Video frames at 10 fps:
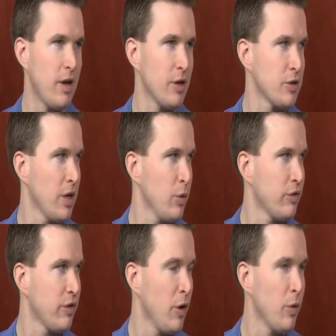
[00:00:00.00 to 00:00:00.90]
actually. He was
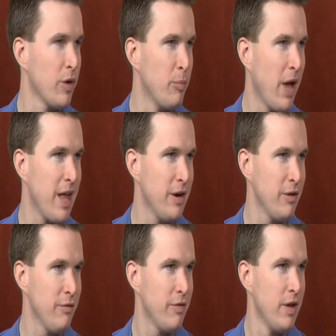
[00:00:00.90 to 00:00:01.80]
so
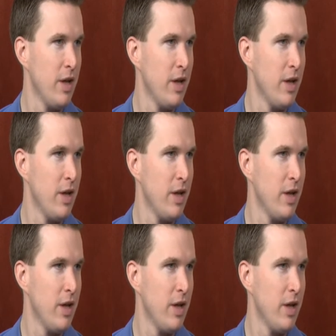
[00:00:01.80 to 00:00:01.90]
competitive